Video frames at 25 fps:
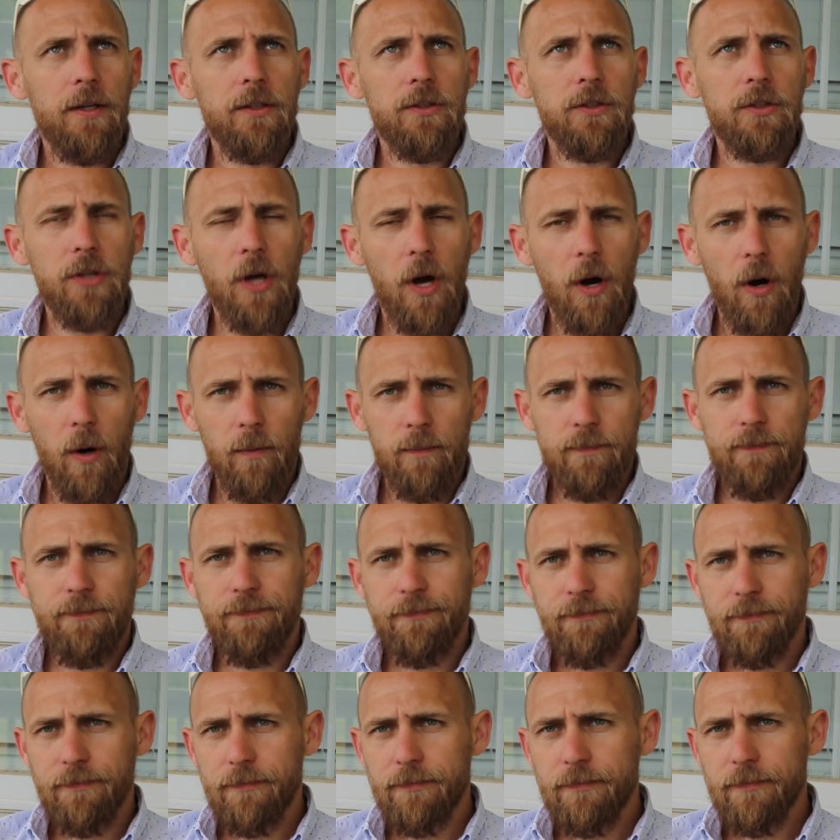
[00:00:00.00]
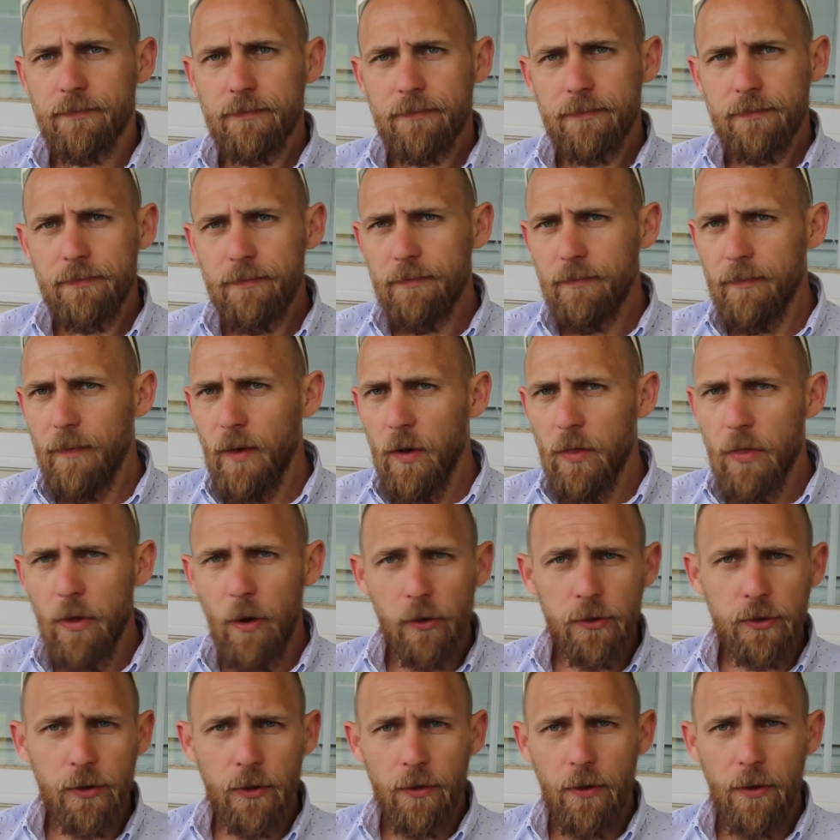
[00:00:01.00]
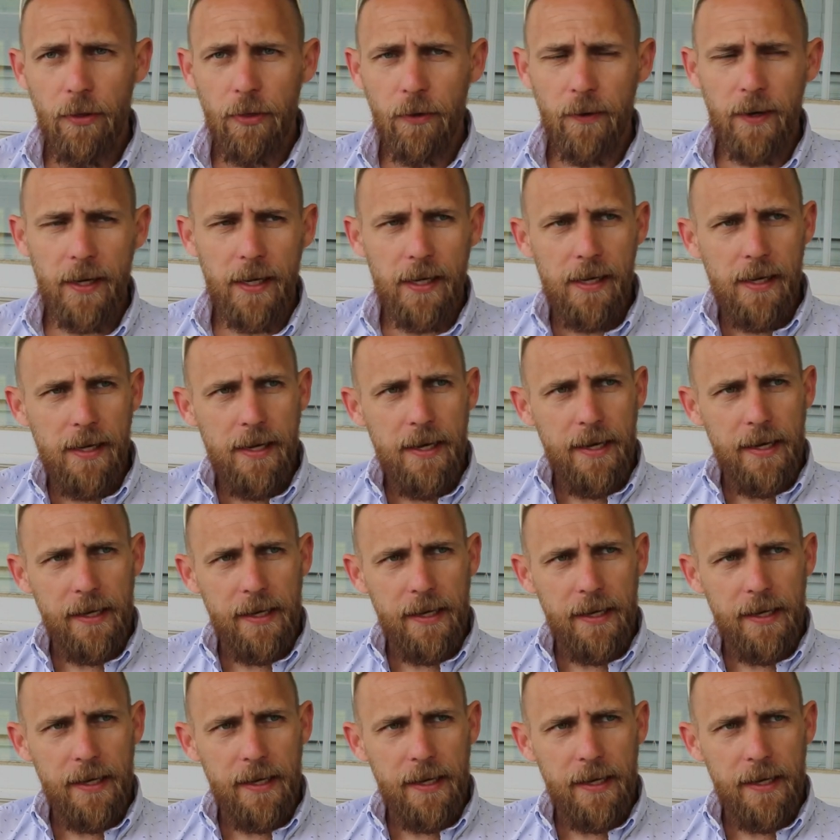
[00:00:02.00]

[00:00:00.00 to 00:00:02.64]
So those are the three.